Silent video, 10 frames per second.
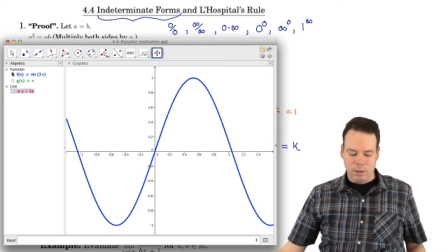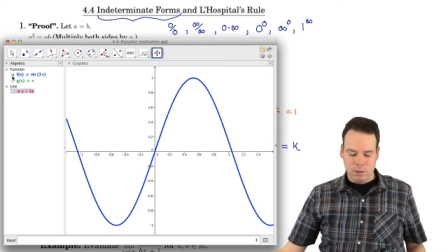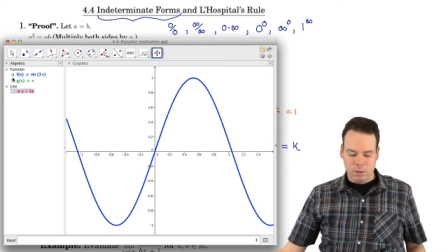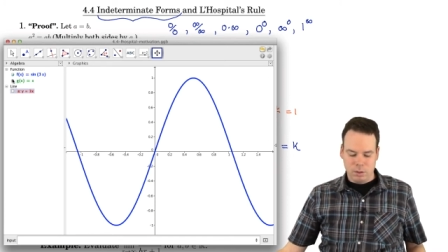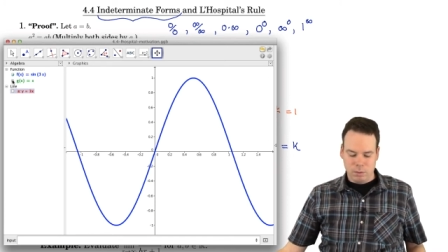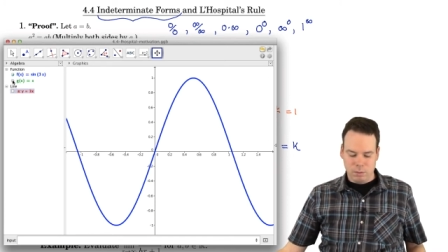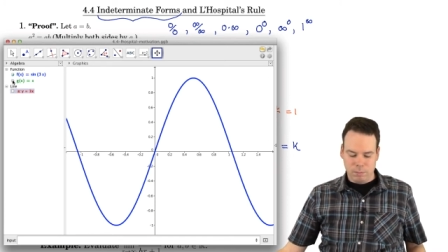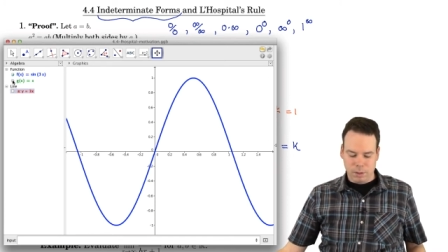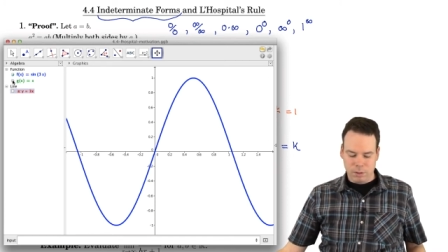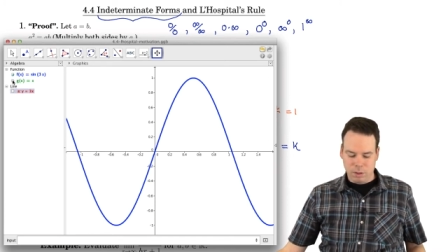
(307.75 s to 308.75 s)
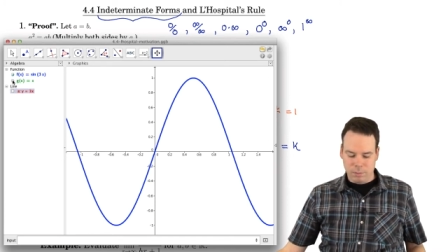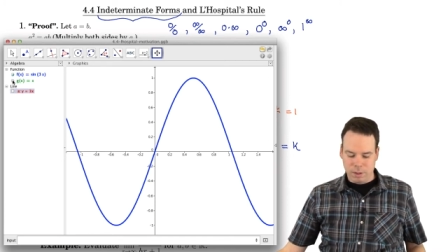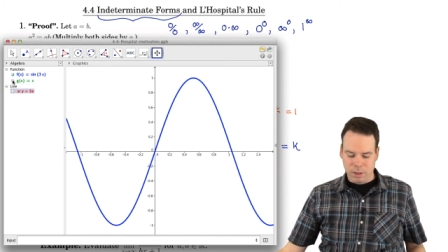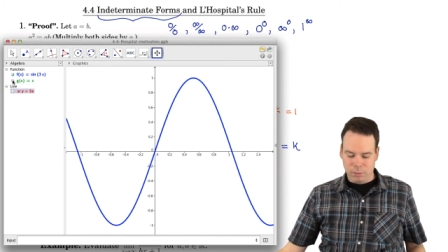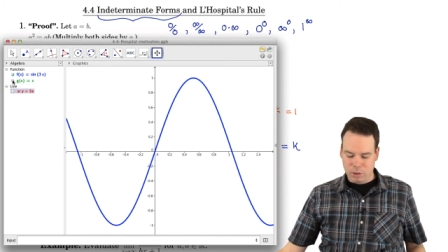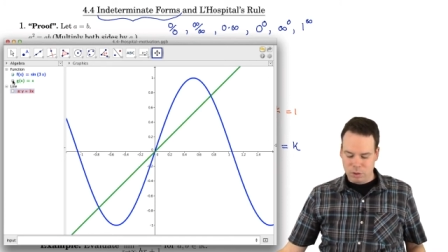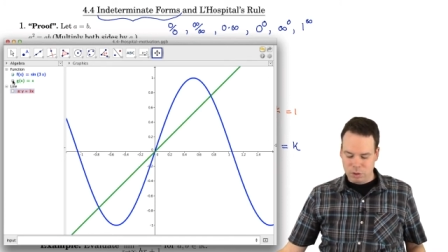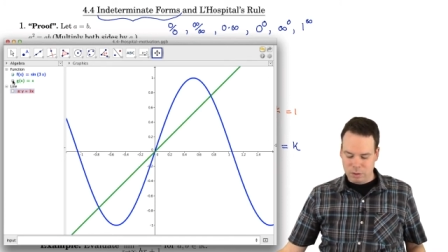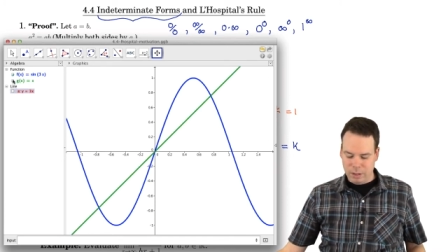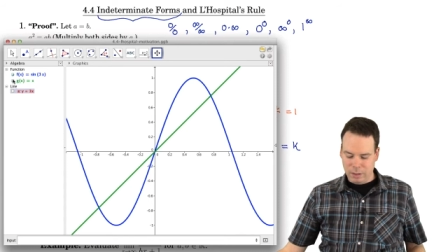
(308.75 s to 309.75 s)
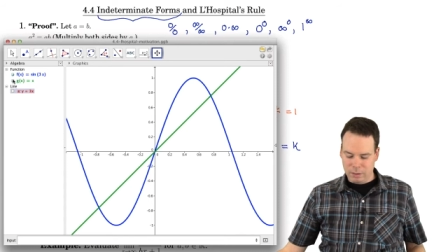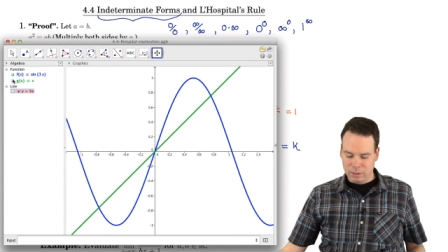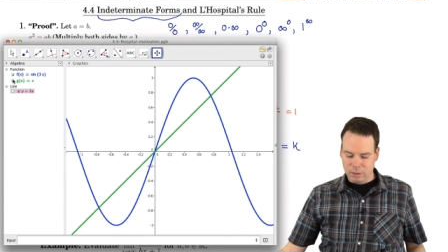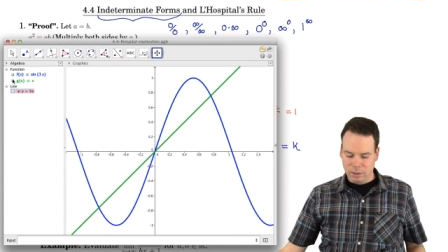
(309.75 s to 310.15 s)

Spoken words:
to my denominator, which is just x.